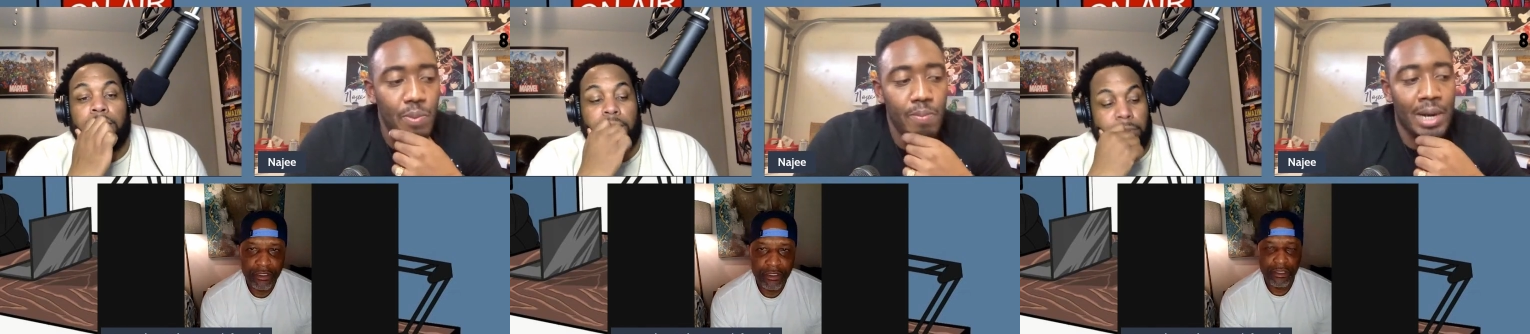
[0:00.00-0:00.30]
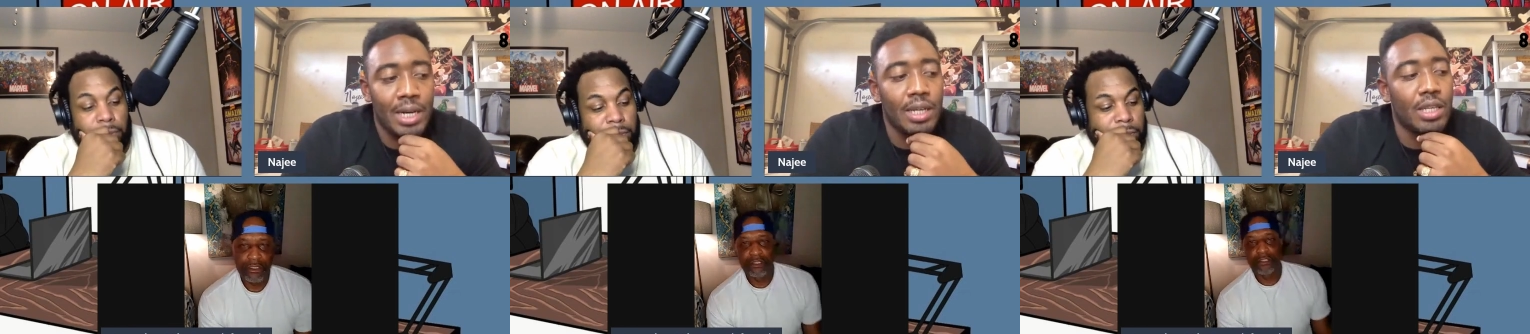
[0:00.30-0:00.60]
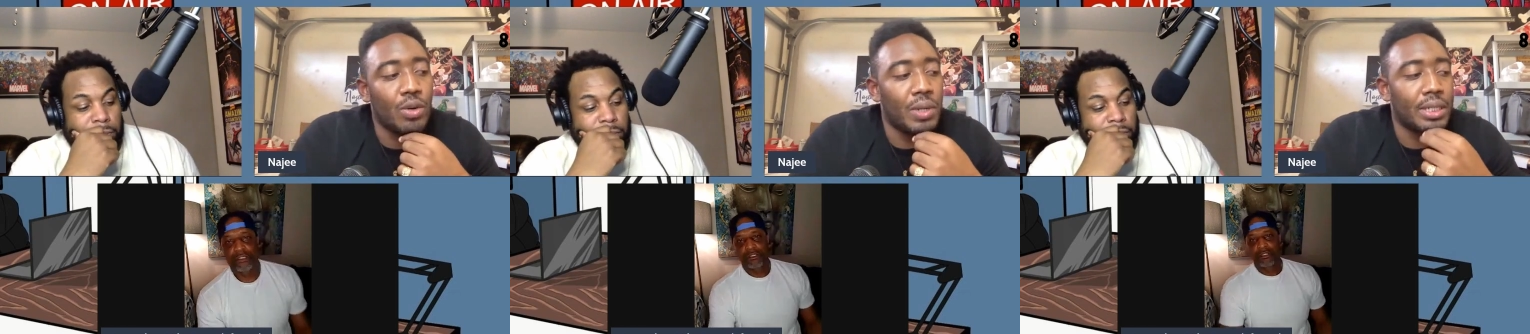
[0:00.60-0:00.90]
Speaker 1: My
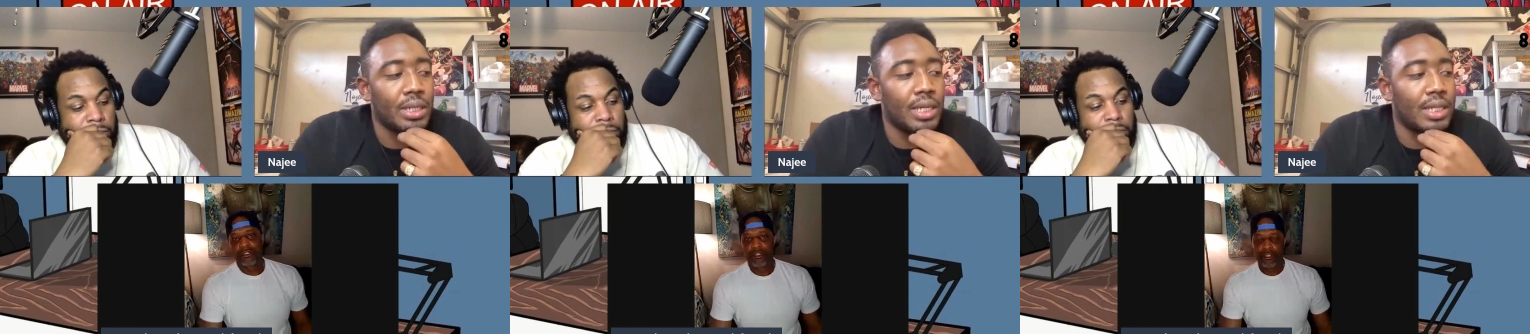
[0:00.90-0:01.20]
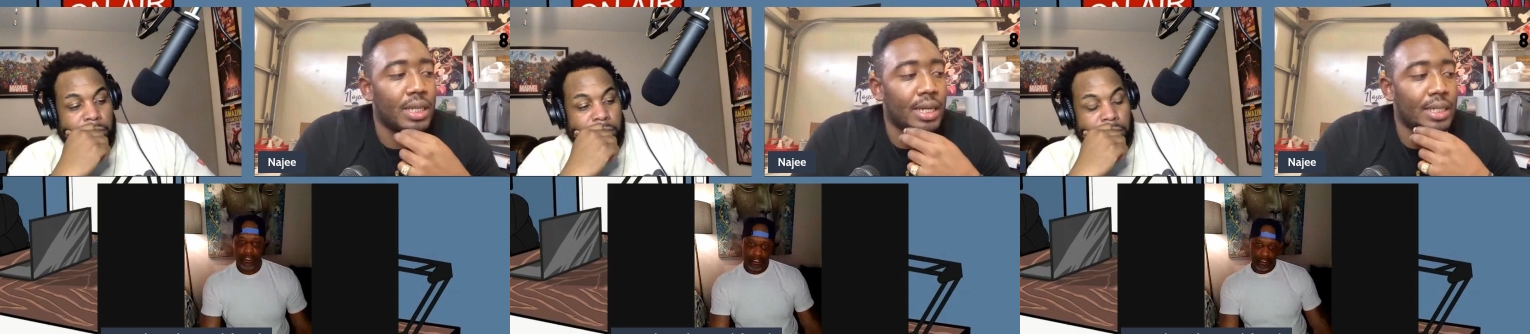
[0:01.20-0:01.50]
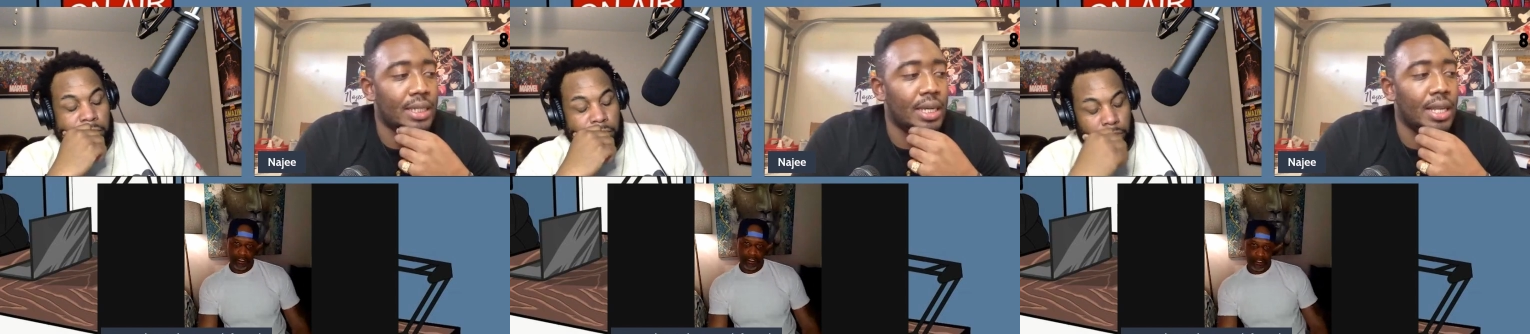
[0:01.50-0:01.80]
other question is, like I
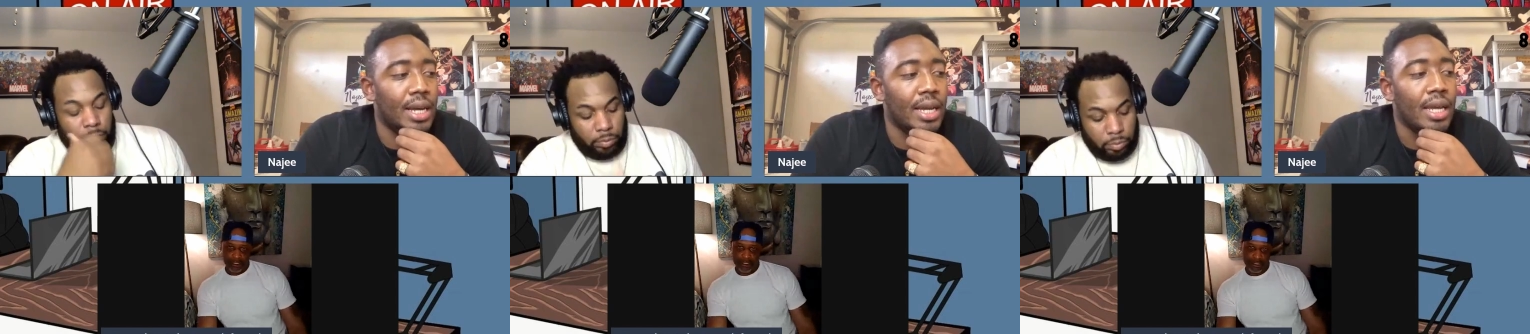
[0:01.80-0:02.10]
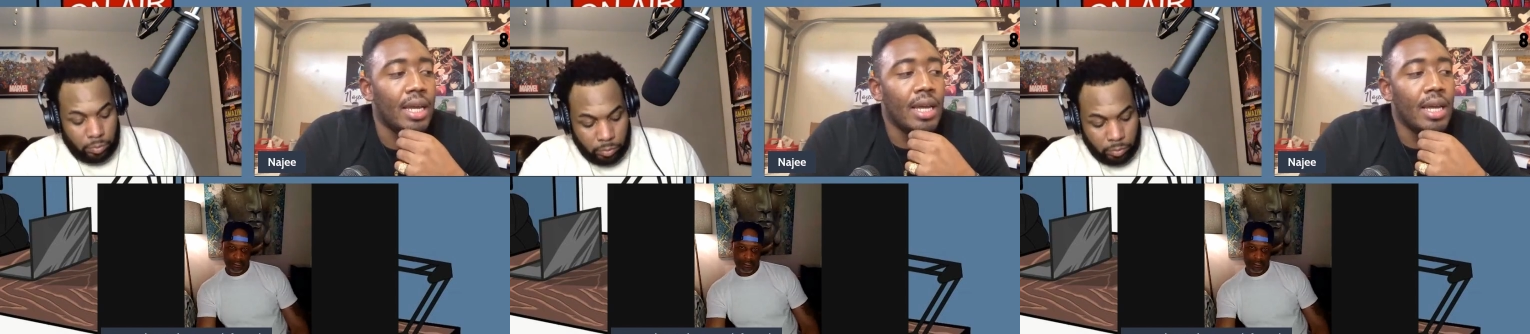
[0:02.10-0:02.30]
said, like